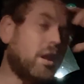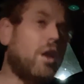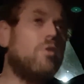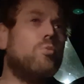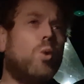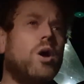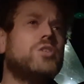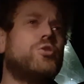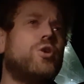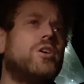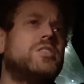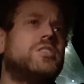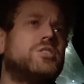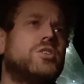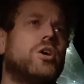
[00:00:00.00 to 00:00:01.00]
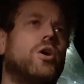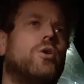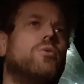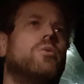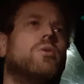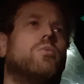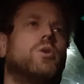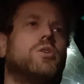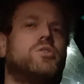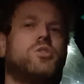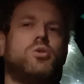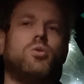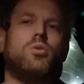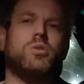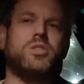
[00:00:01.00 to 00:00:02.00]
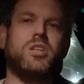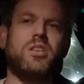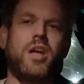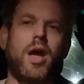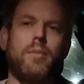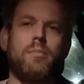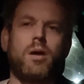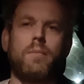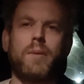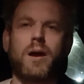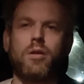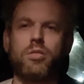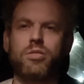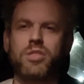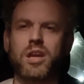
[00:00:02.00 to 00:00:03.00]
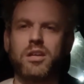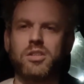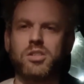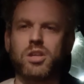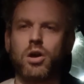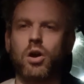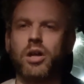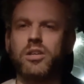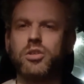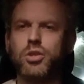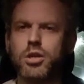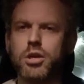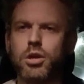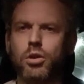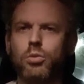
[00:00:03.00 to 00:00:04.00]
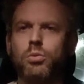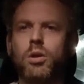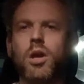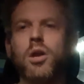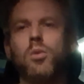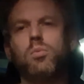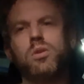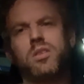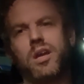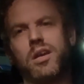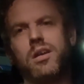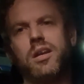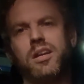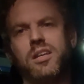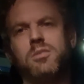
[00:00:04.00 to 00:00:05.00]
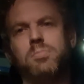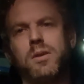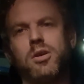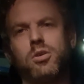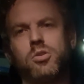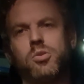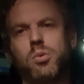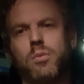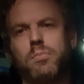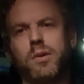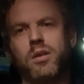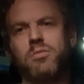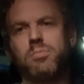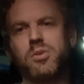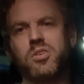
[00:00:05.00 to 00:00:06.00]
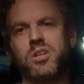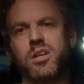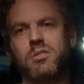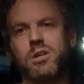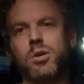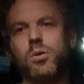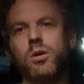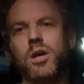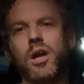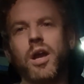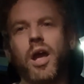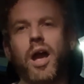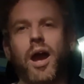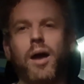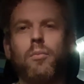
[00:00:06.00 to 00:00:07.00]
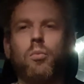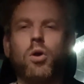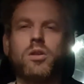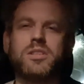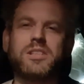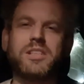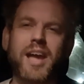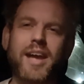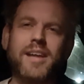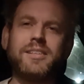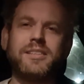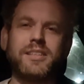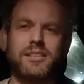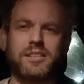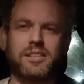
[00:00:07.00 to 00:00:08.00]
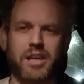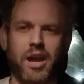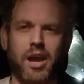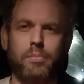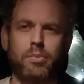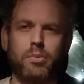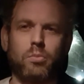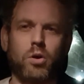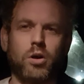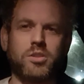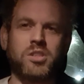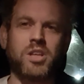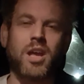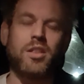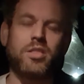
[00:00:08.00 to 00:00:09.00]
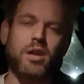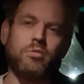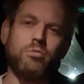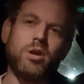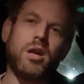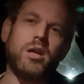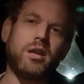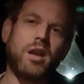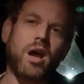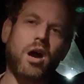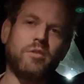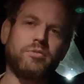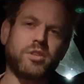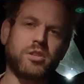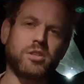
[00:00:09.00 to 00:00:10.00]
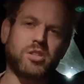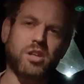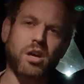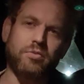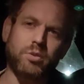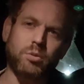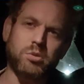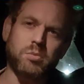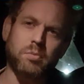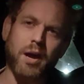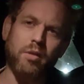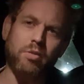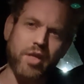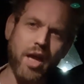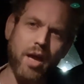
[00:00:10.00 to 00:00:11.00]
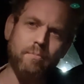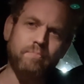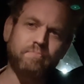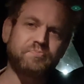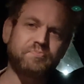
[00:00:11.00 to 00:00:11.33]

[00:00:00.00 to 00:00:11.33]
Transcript: What I tried to do was talk to them about things that I knew would then lead me on to a bit of material. And what tended to happen was they really laughed at the stuff that was about them.